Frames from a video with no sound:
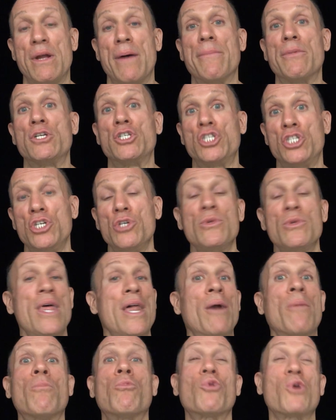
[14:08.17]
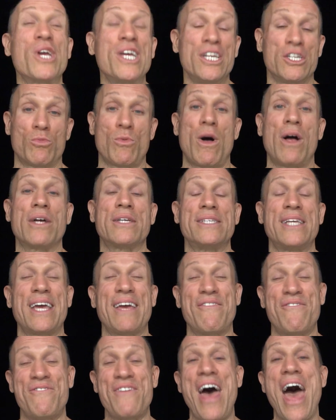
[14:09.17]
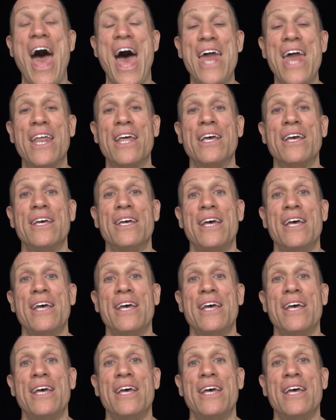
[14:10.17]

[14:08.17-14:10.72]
Number 2, they don't breed as well because they get fat.